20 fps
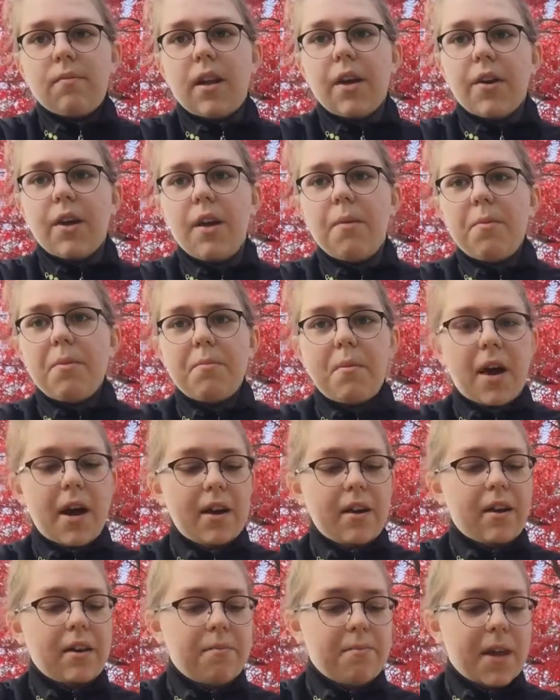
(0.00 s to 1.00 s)
Now keep in
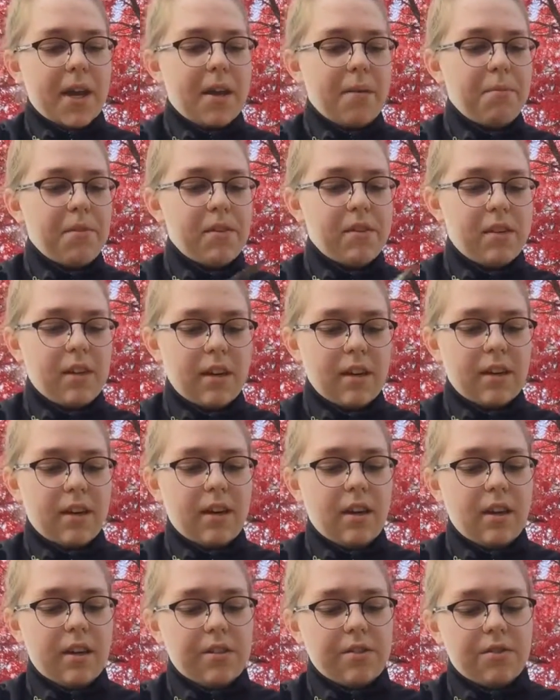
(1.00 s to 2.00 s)
mind, I made up this
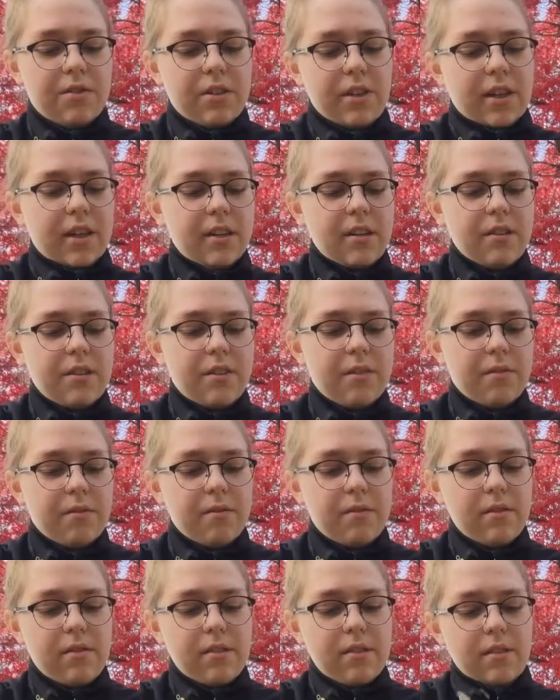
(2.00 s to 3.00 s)
technique yesterday,
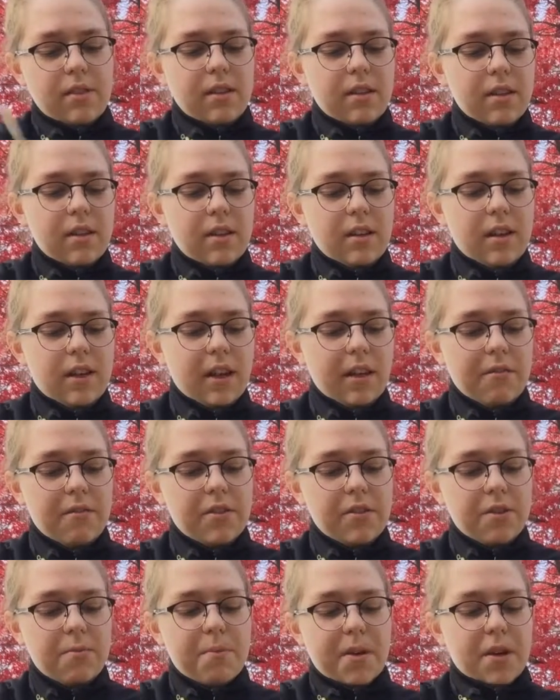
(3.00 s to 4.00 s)
so like if
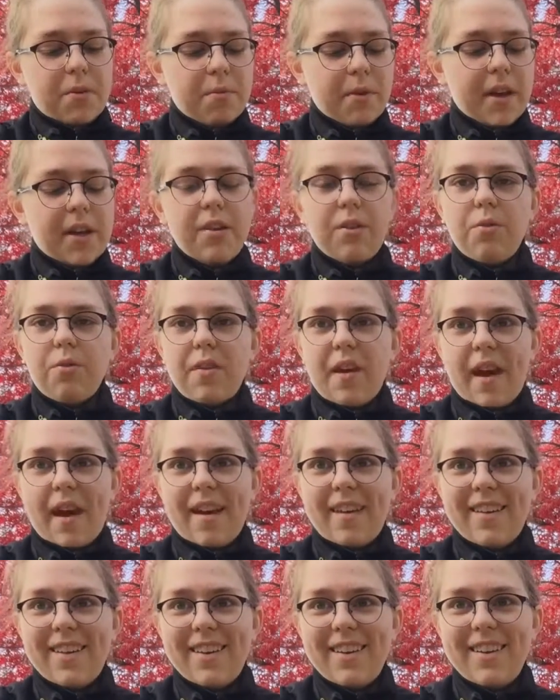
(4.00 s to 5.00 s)
there's a better way, do
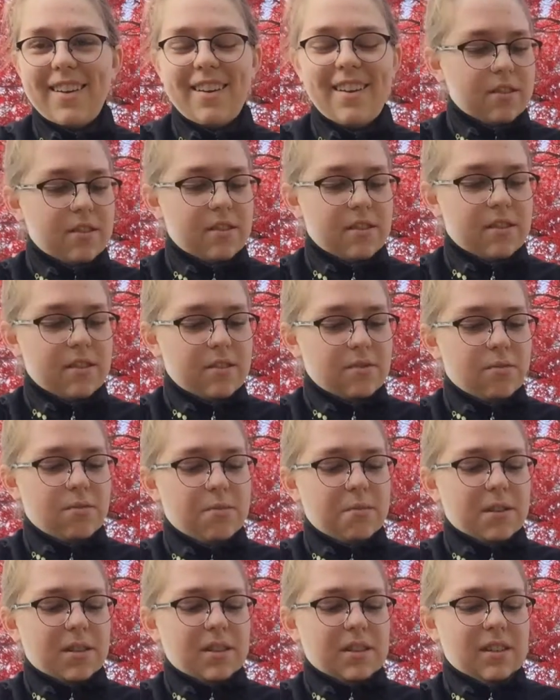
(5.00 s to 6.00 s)
that. This is
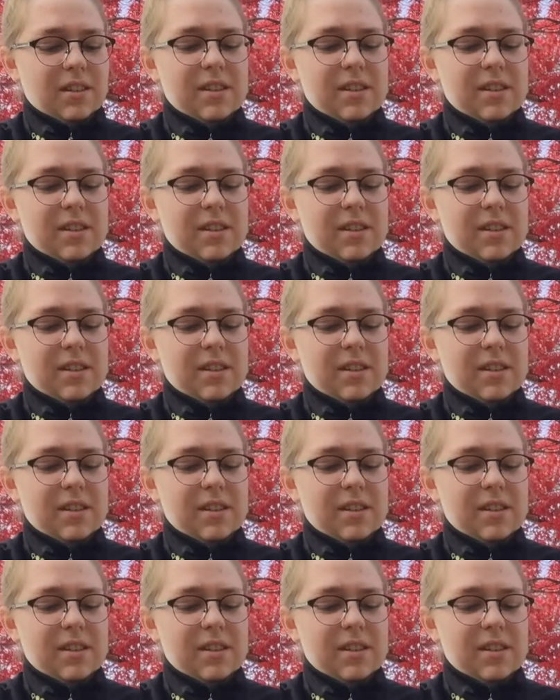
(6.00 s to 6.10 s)
horrible.